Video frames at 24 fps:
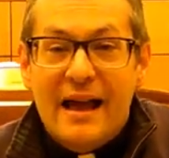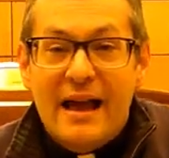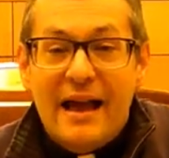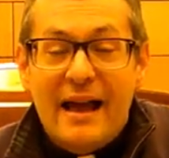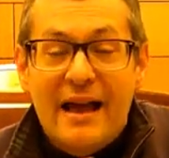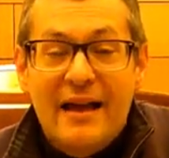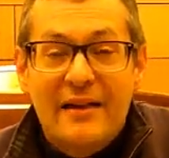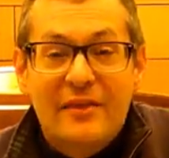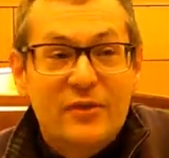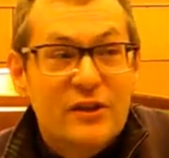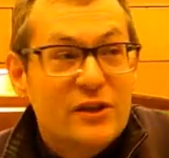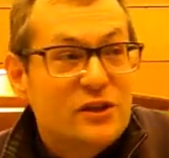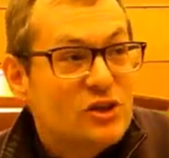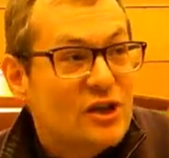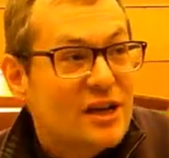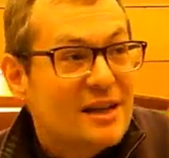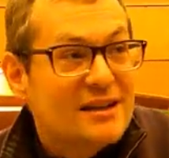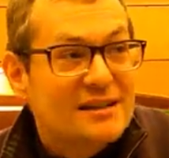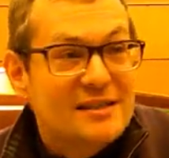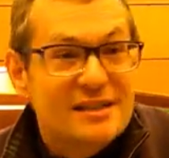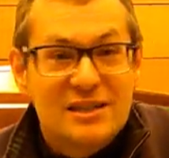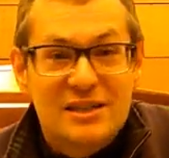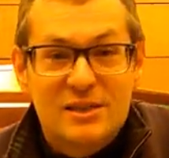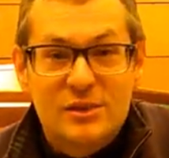And the
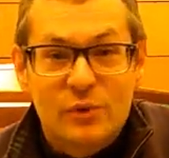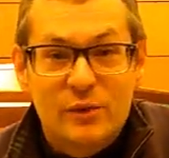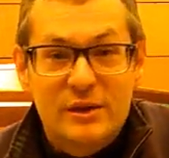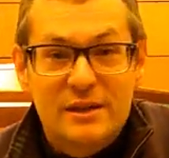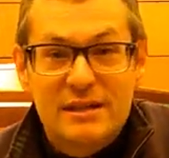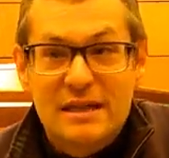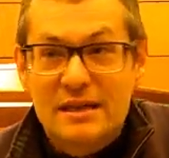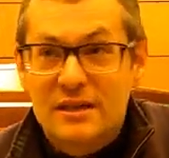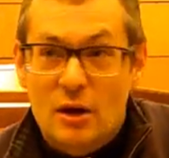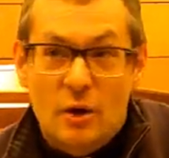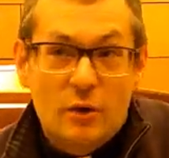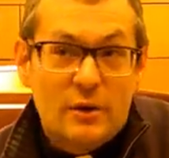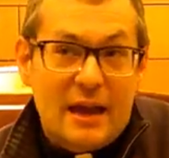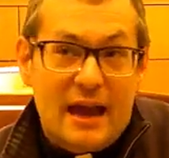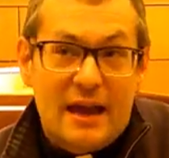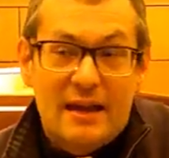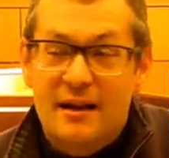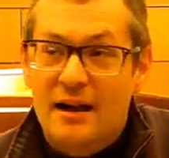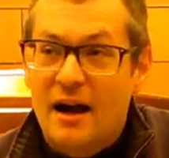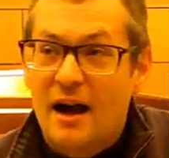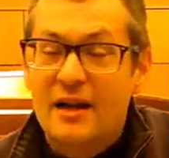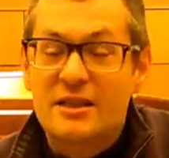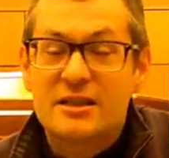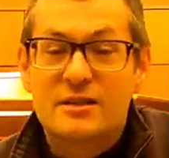Genesis story says, okay,
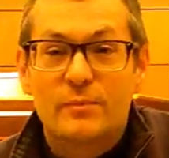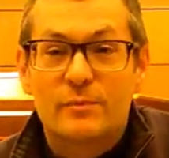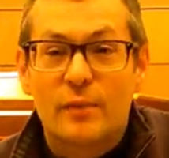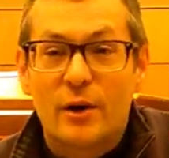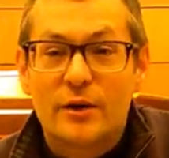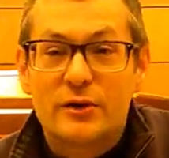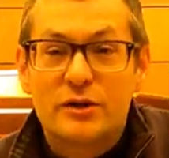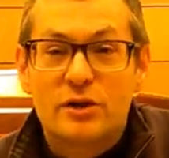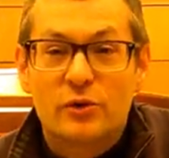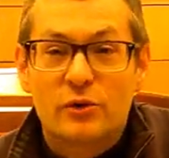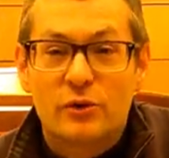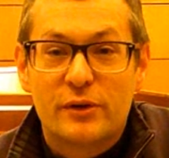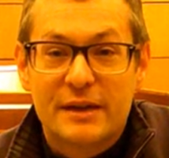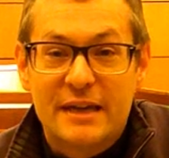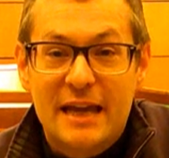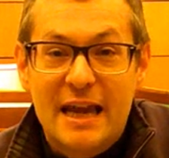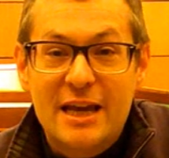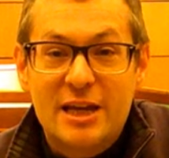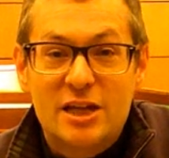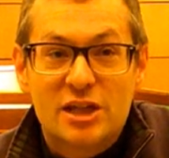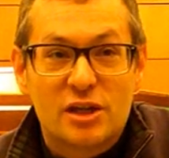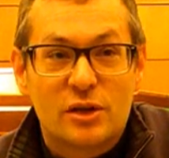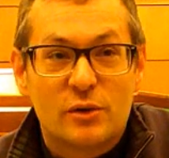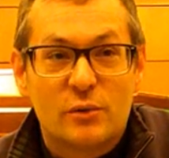God's marked
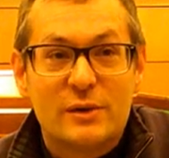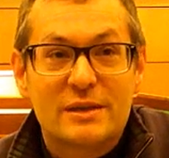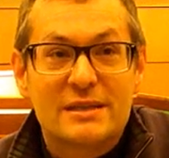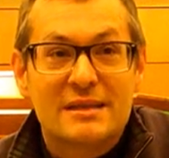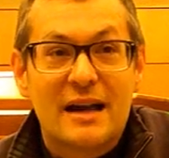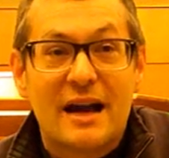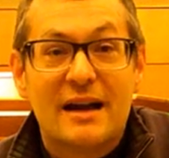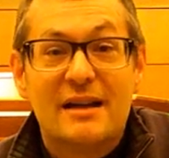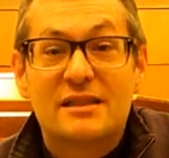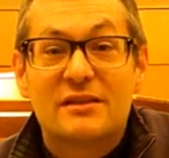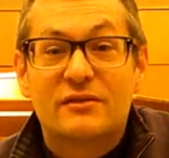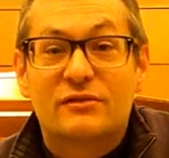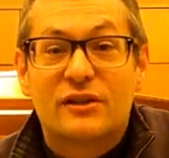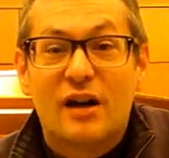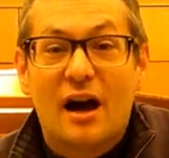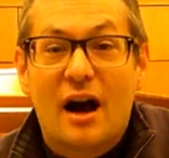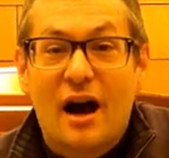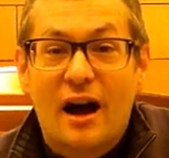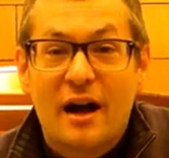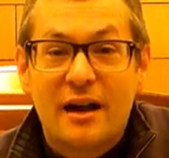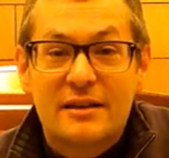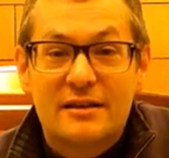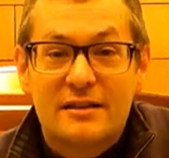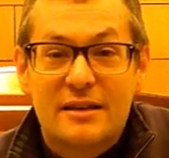creation with signs of
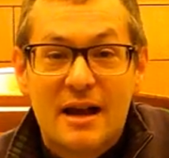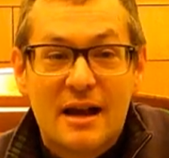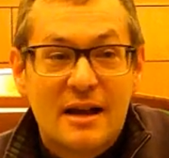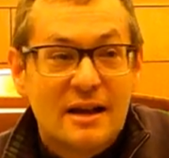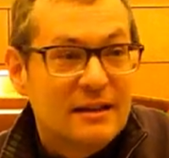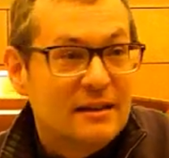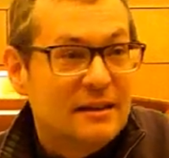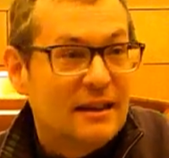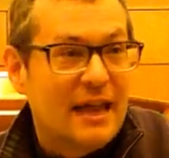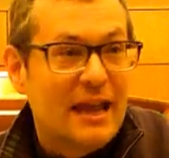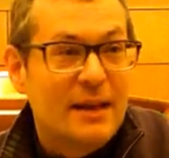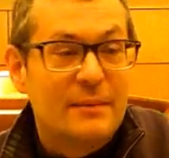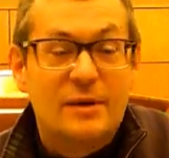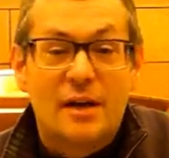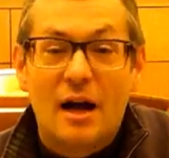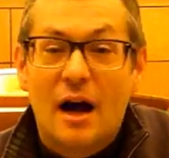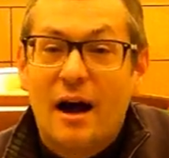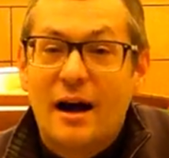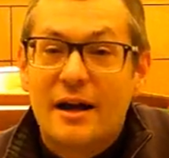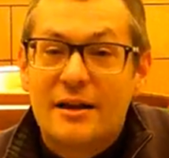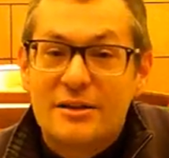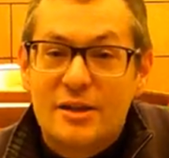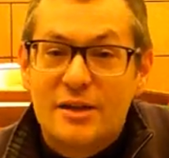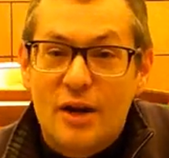God's claim,
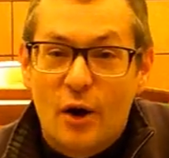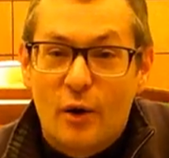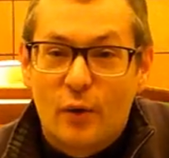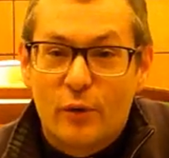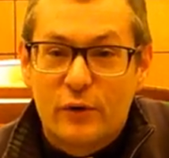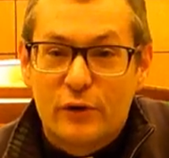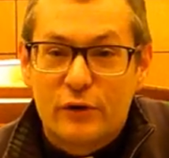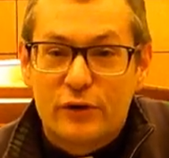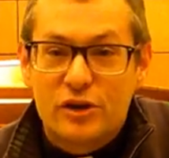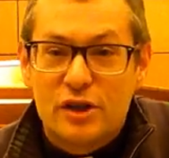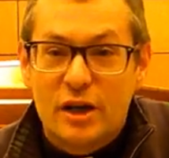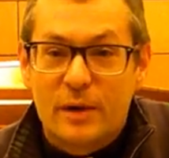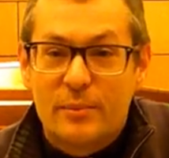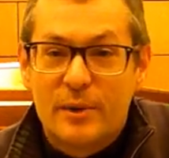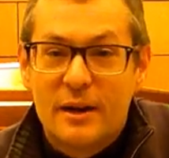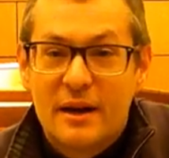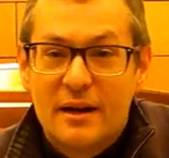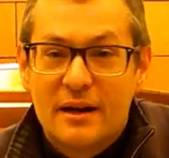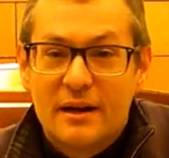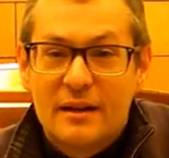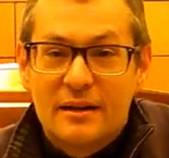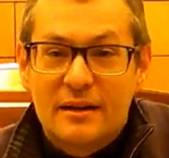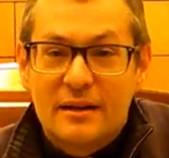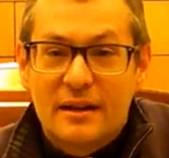God's ownership,
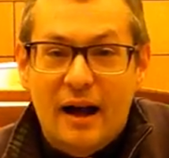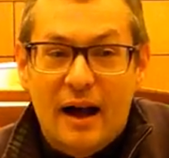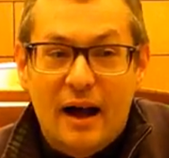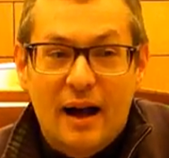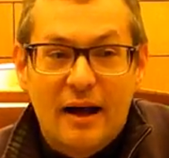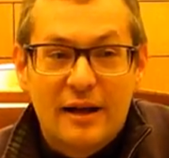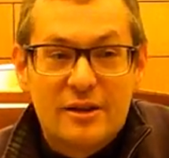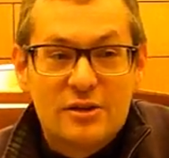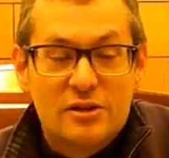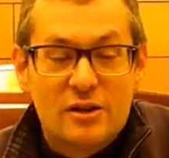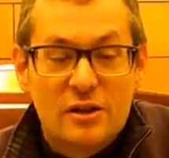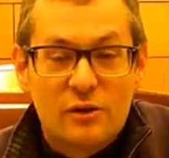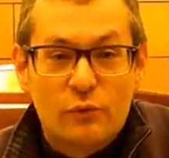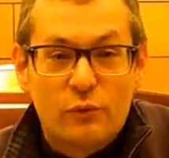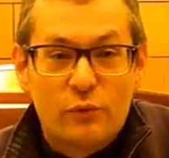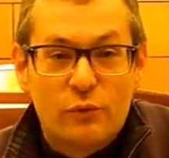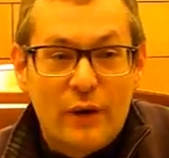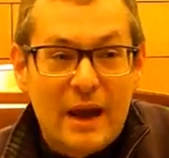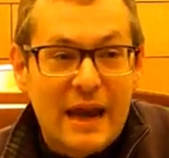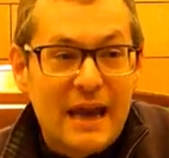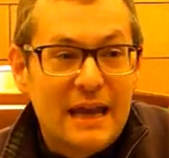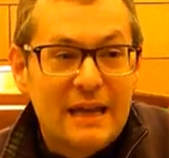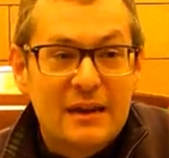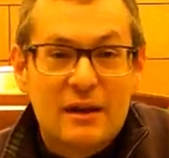God's
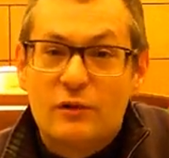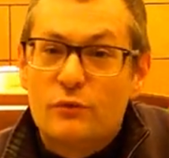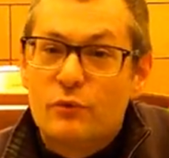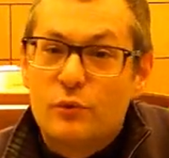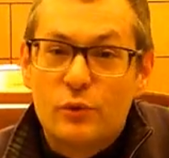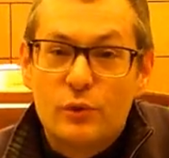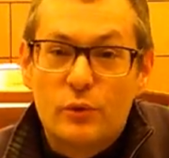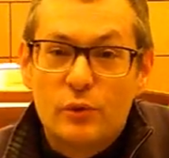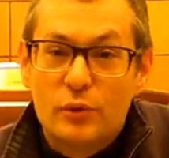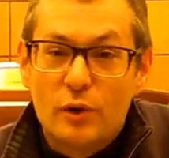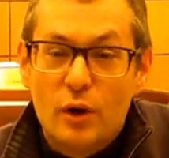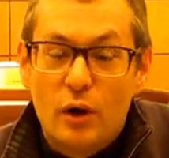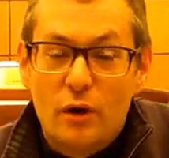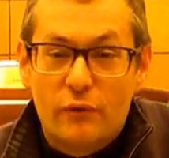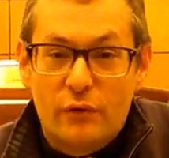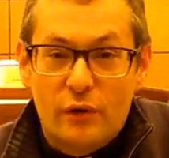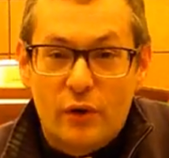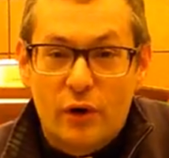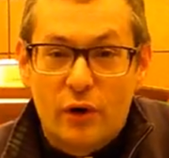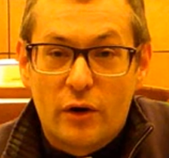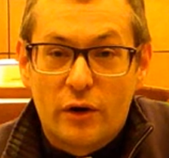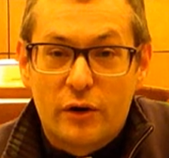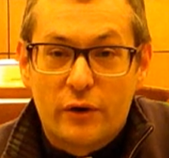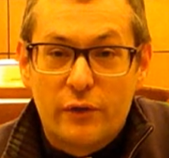reign and rule over
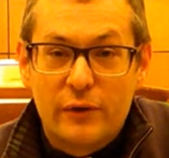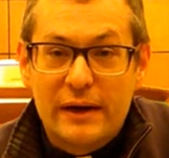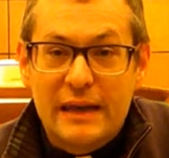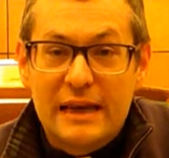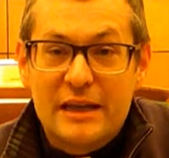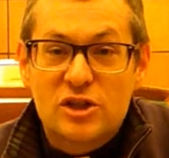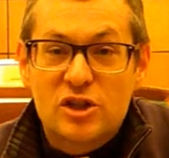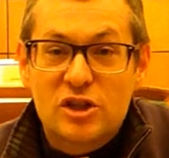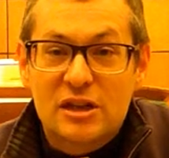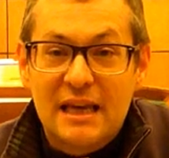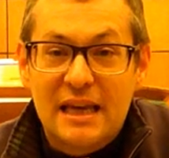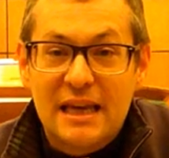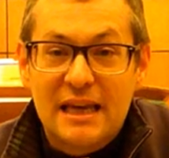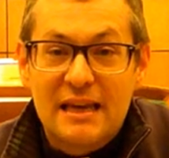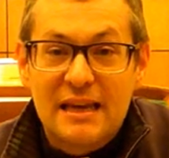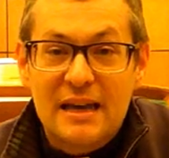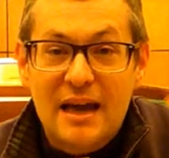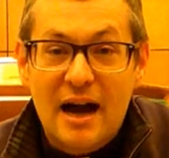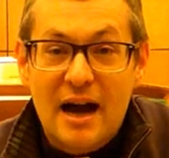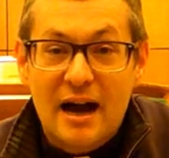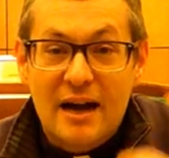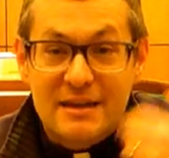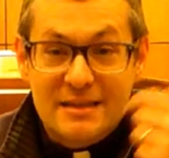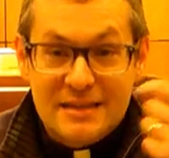all creation
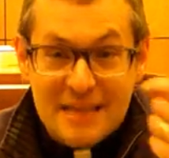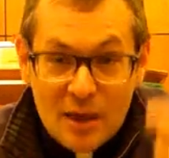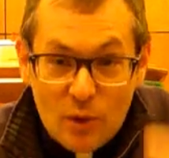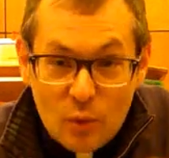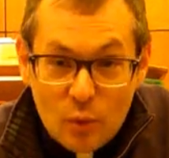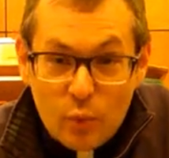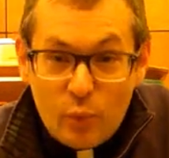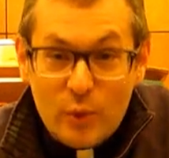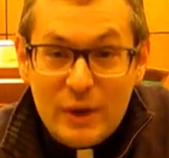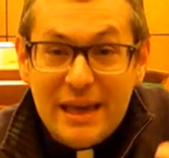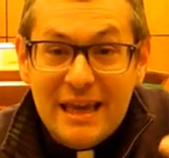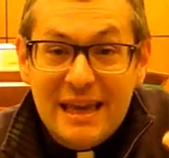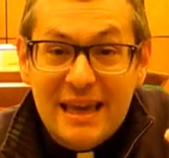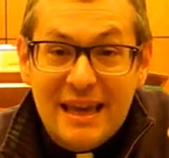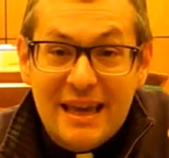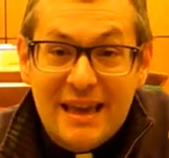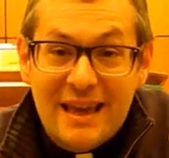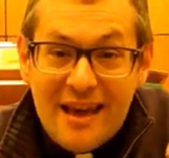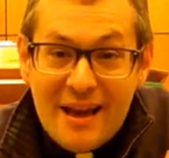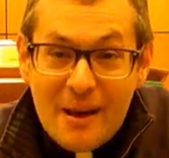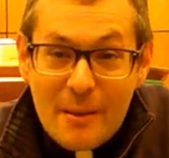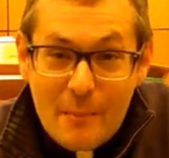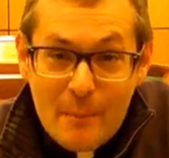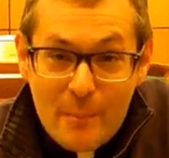in us, that
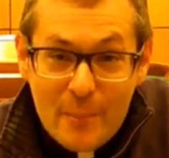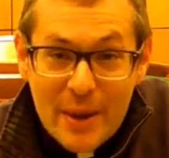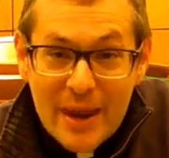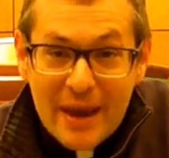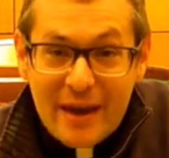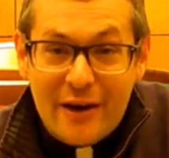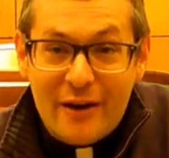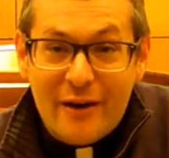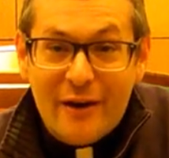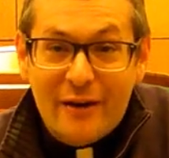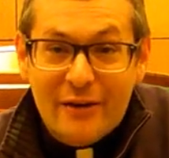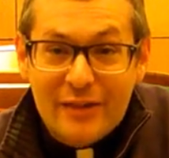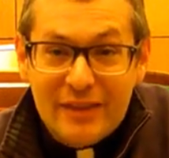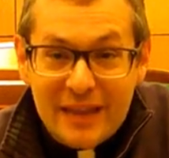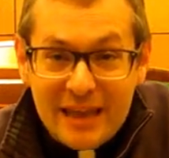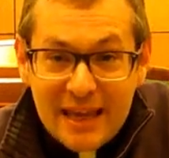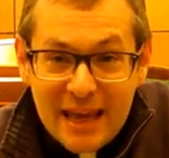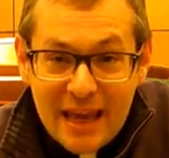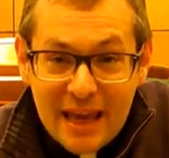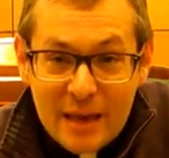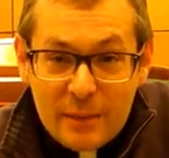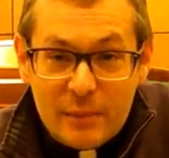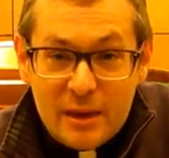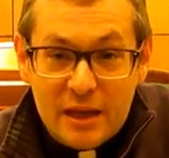we bear
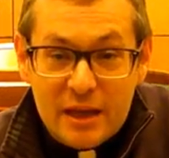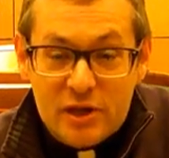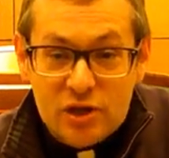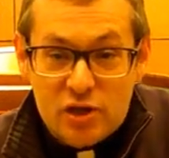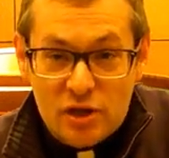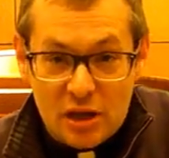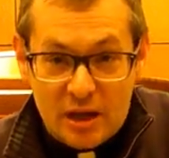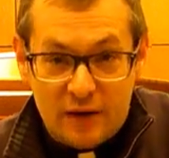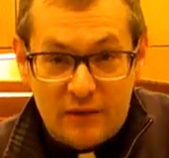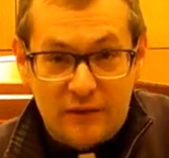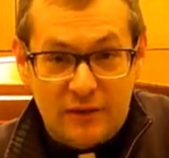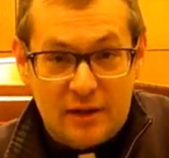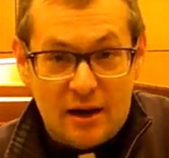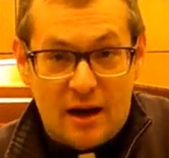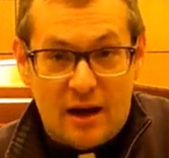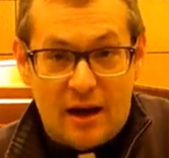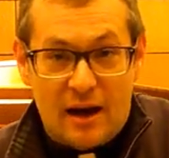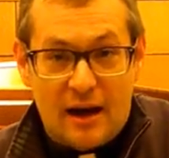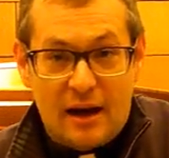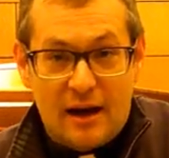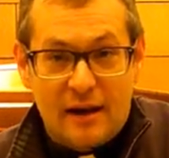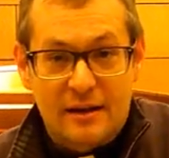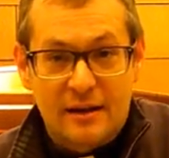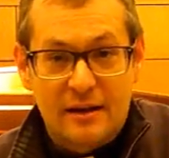the image of
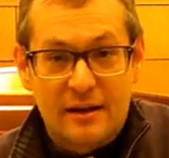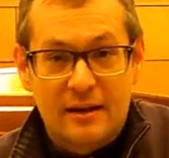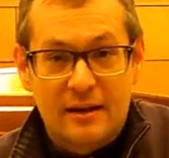God.